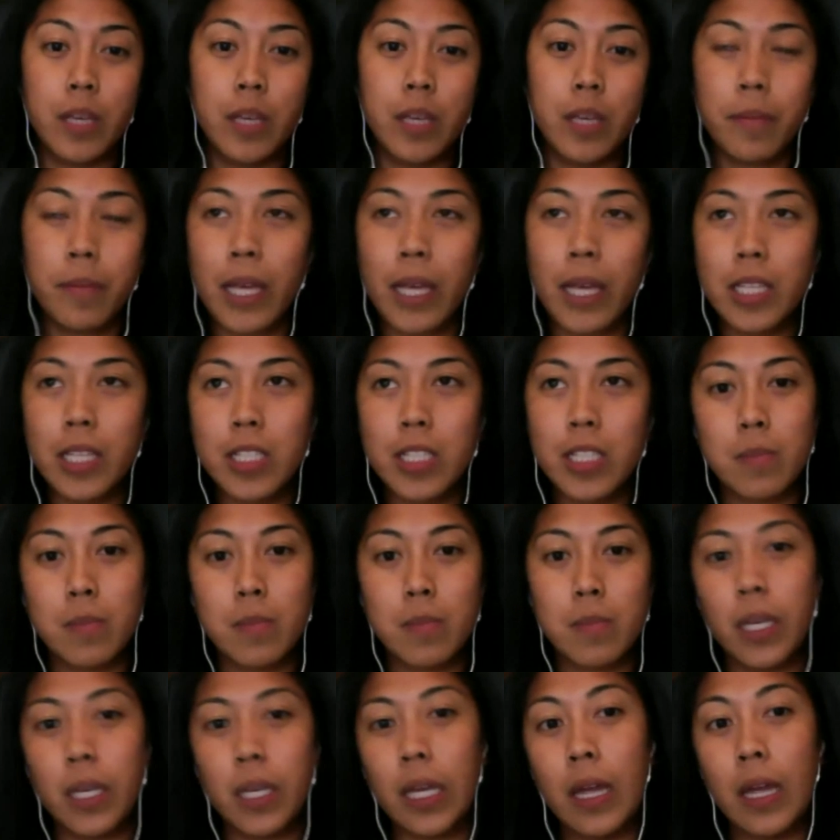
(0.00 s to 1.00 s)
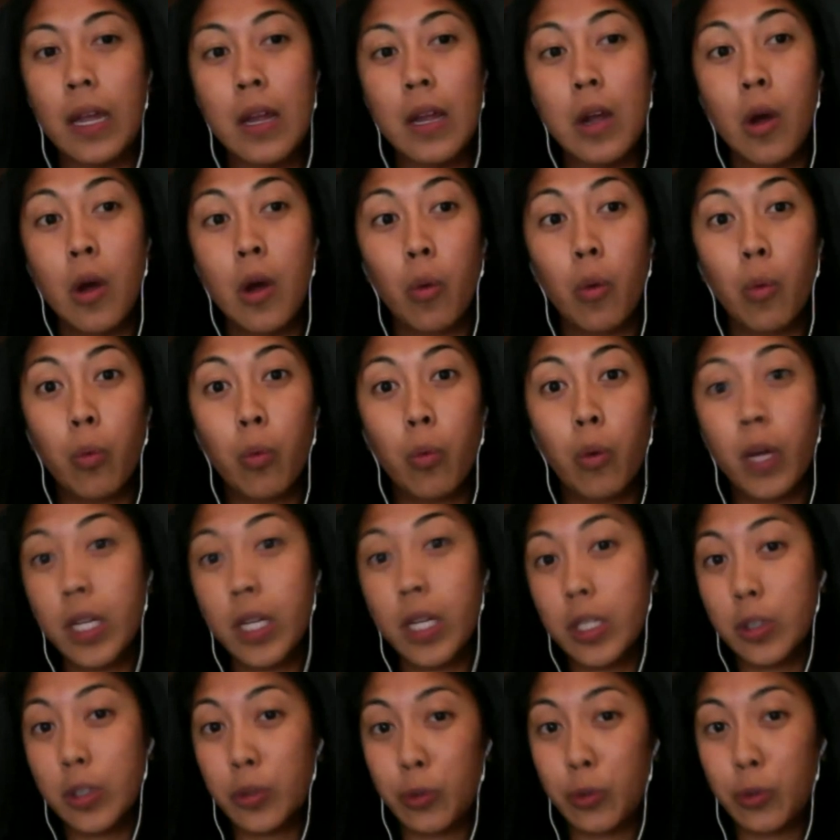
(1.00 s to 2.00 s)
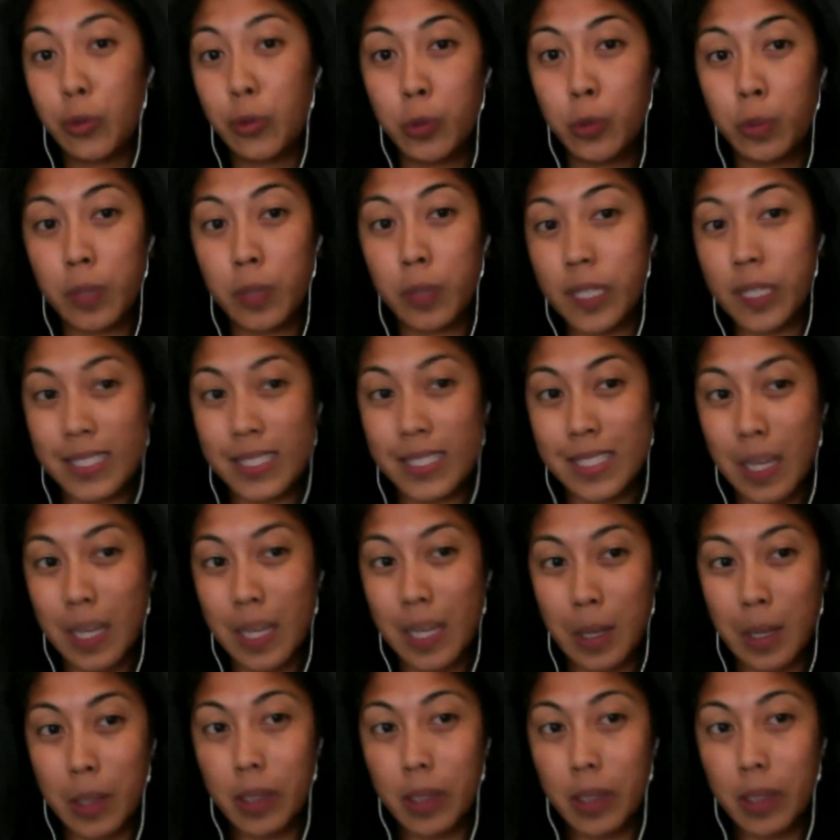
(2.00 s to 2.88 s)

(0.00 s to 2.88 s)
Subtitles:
It might just be one Google plus